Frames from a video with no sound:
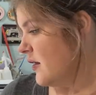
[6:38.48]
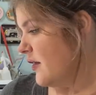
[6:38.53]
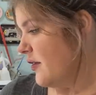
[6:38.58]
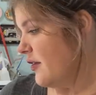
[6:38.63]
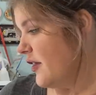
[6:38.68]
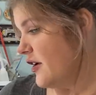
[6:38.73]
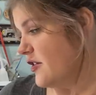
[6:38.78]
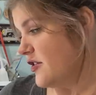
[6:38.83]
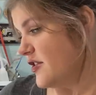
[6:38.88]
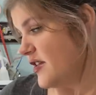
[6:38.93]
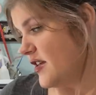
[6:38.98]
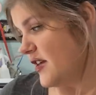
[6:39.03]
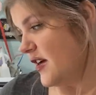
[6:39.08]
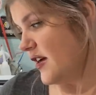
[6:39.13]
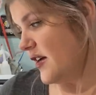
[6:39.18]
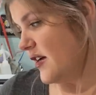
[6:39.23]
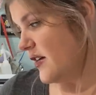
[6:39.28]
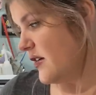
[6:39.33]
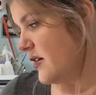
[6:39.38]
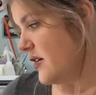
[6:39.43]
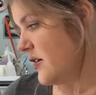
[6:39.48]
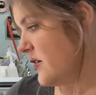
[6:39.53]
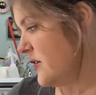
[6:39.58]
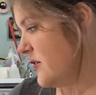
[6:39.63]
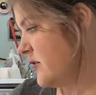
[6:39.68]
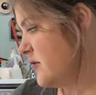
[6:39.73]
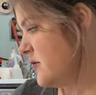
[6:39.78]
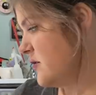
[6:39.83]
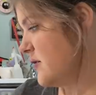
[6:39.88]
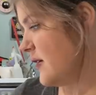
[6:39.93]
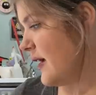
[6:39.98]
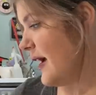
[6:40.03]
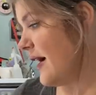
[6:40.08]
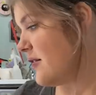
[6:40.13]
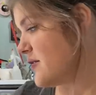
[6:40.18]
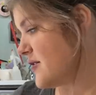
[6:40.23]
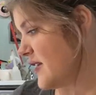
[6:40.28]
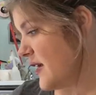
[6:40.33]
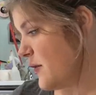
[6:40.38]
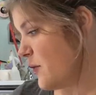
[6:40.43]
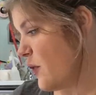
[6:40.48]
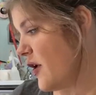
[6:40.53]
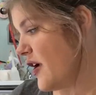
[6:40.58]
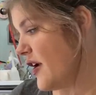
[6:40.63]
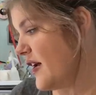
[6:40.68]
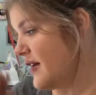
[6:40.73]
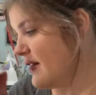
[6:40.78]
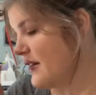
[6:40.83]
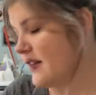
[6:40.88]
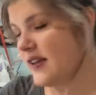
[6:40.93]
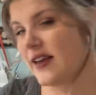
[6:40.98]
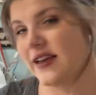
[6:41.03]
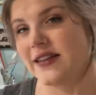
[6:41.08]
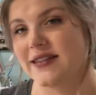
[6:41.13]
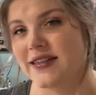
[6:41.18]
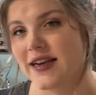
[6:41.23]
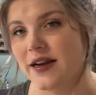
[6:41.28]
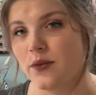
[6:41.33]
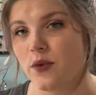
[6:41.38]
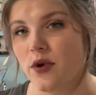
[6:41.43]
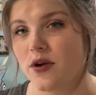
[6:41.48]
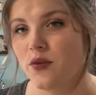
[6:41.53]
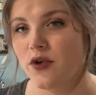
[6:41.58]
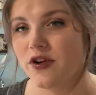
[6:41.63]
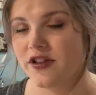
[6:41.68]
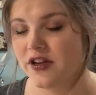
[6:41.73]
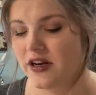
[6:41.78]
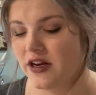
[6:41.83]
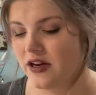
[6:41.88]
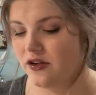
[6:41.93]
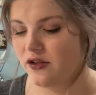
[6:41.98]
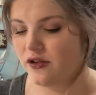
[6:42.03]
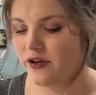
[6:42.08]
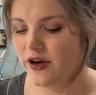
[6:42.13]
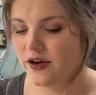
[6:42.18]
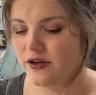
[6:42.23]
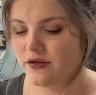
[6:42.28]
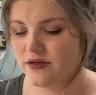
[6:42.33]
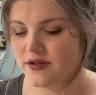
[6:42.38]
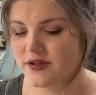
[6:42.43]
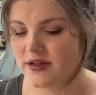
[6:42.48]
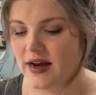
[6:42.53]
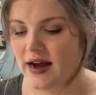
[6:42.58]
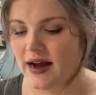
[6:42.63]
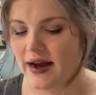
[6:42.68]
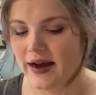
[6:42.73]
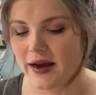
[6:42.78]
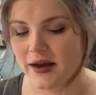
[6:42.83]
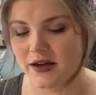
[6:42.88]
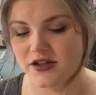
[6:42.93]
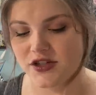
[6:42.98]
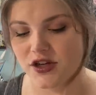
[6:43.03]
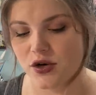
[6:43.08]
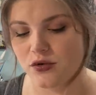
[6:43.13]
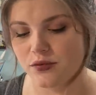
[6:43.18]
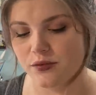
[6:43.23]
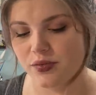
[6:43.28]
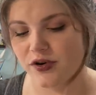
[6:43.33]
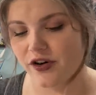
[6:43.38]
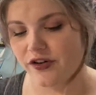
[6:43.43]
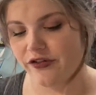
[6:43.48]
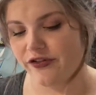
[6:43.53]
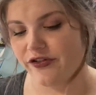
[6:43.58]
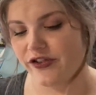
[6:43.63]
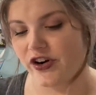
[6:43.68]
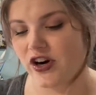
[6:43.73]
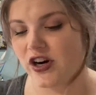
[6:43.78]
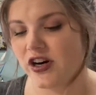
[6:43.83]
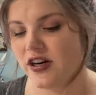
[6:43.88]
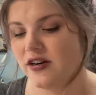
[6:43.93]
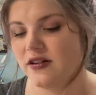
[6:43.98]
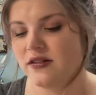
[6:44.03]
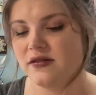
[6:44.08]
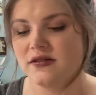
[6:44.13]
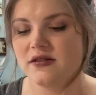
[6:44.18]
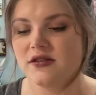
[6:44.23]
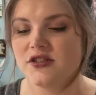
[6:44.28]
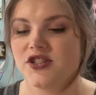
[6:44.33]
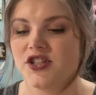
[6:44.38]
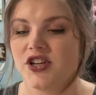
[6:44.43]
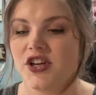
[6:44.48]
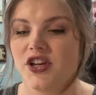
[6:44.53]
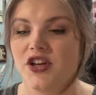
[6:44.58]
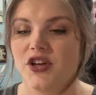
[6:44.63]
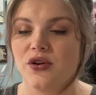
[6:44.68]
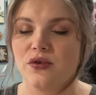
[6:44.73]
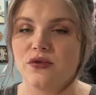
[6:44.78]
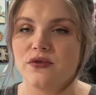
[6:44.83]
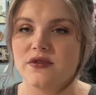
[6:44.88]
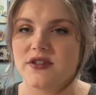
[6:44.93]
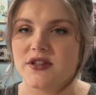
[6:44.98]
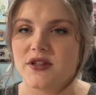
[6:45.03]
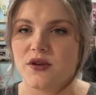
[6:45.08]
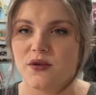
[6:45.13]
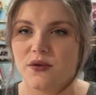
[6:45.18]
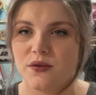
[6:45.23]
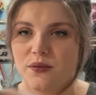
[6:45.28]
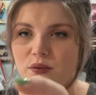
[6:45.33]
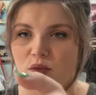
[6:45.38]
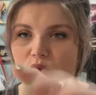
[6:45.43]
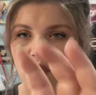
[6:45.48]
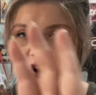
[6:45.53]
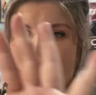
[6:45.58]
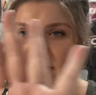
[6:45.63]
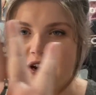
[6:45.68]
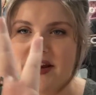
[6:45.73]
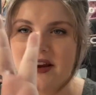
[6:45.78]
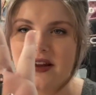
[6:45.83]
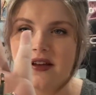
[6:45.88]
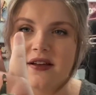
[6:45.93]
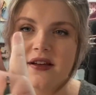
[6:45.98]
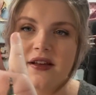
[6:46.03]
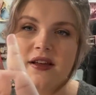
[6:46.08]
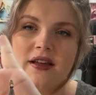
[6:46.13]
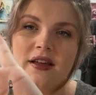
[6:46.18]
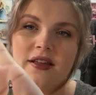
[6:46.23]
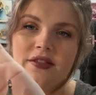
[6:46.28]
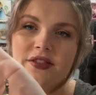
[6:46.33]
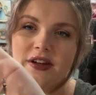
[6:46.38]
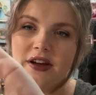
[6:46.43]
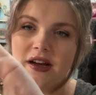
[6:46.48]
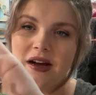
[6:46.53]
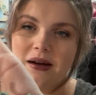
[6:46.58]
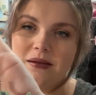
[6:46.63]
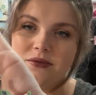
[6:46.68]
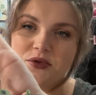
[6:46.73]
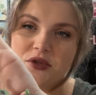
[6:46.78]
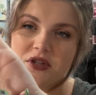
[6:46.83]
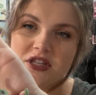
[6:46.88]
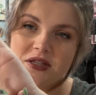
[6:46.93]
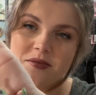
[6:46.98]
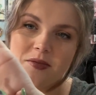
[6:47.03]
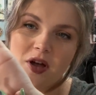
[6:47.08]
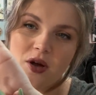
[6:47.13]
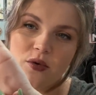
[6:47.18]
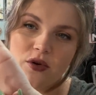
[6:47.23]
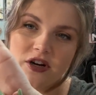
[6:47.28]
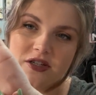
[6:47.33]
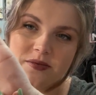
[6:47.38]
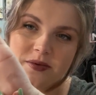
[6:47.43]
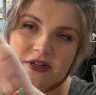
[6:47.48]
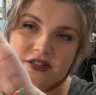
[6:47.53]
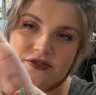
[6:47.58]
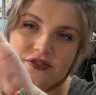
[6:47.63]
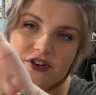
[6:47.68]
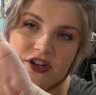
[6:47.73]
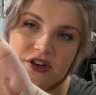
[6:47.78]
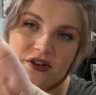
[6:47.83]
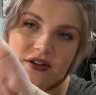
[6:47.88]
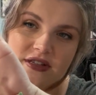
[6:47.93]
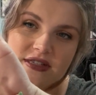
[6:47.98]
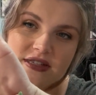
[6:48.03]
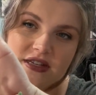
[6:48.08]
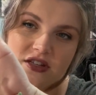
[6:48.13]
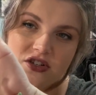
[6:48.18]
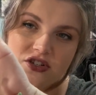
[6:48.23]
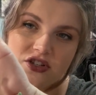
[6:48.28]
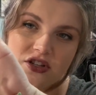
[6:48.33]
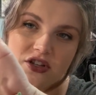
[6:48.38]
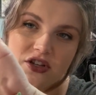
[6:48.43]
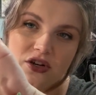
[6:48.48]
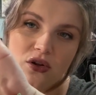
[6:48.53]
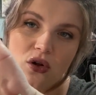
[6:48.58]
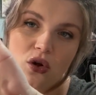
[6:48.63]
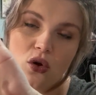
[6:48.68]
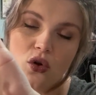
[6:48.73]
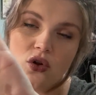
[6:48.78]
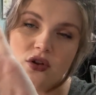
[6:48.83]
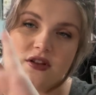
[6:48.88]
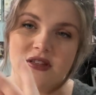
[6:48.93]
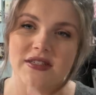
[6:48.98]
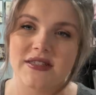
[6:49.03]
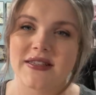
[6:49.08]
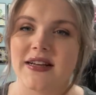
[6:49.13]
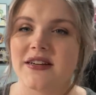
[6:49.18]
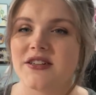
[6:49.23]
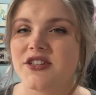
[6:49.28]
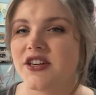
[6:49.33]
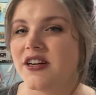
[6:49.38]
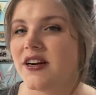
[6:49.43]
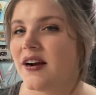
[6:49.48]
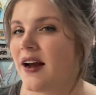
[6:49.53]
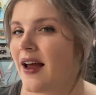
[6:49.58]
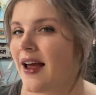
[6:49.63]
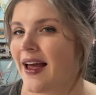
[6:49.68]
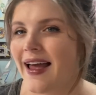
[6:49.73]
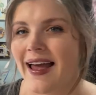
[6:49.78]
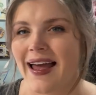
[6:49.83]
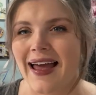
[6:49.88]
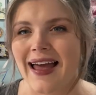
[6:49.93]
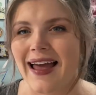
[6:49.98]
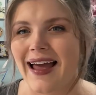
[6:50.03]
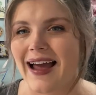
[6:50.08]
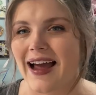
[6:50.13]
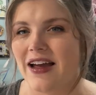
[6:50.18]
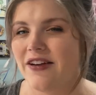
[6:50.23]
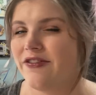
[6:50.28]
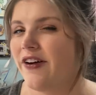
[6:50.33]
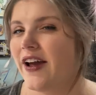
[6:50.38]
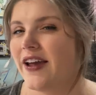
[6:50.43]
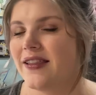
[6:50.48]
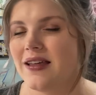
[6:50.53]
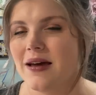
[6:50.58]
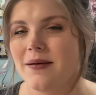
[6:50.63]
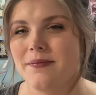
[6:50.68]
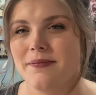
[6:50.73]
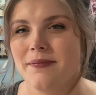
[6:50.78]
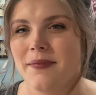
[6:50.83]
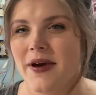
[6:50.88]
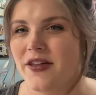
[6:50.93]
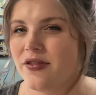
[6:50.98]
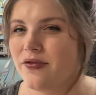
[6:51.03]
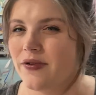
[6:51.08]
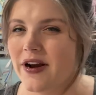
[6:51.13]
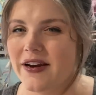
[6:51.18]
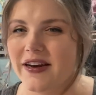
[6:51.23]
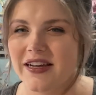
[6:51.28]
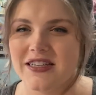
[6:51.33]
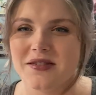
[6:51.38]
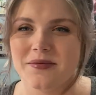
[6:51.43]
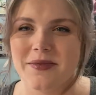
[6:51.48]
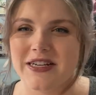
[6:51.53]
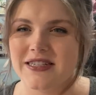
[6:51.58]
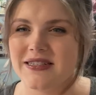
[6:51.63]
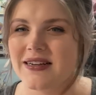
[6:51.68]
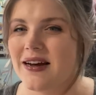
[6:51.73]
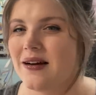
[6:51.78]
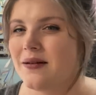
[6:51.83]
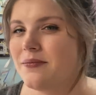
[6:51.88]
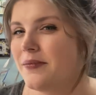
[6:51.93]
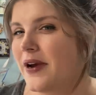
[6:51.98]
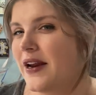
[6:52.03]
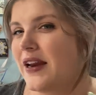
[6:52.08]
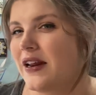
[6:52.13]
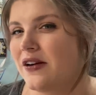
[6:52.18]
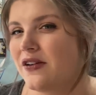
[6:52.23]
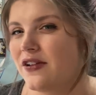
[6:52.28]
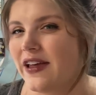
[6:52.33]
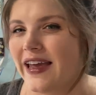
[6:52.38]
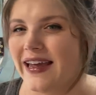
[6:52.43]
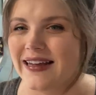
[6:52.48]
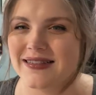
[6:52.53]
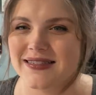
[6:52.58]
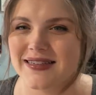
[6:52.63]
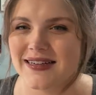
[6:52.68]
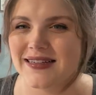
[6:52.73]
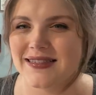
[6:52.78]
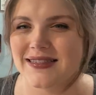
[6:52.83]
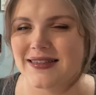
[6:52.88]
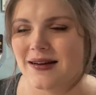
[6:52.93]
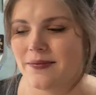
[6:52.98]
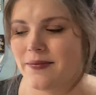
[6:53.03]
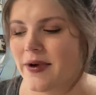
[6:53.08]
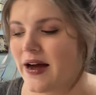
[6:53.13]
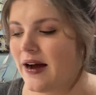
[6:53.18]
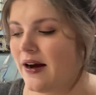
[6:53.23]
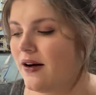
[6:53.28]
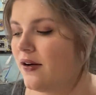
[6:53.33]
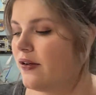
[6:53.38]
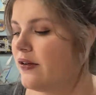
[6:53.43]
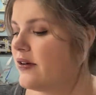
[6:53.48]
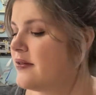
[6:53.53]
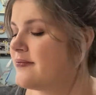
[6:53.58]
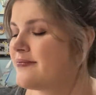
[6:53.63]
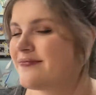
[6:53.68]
there's the outside one and then the inside one where the needle goes. I don't prefer to use the one that comes with a small workspace foot. You can see there's a little hole in the center. I find that my thread gets messed up, my needle hits it somehow.